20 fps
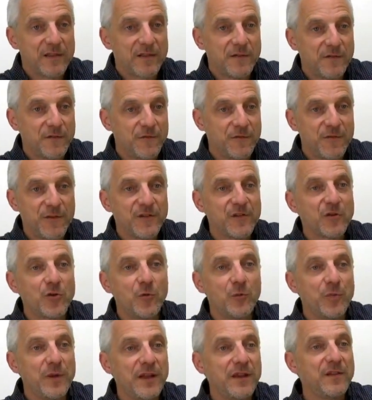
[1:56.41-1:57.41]
the
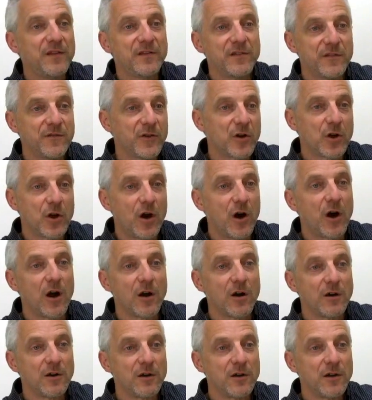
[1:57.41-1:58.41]
physical pieces of a
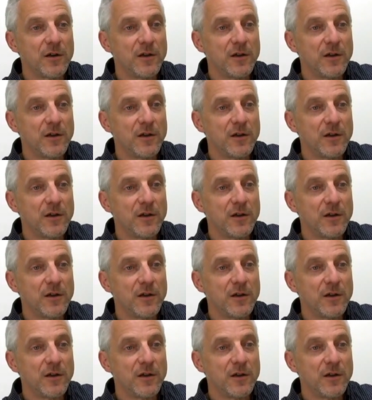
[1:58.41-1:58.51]
car.